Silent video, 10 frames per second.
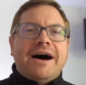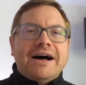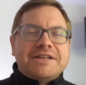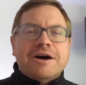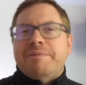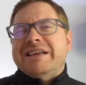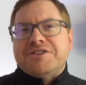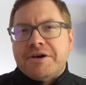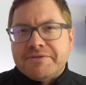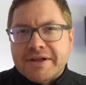I'd go a bit
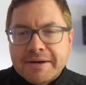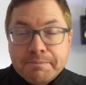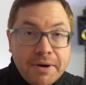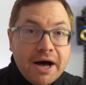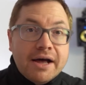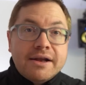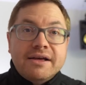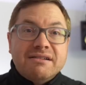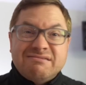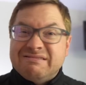softer, but
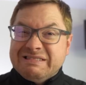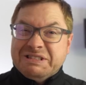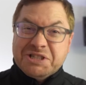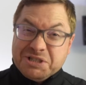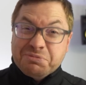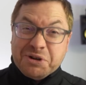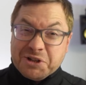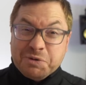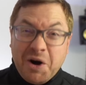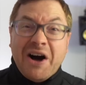the
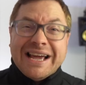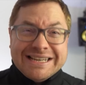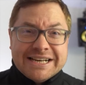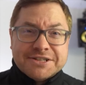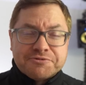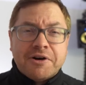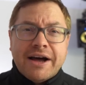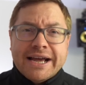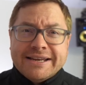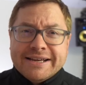Model Y does
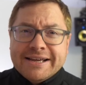ride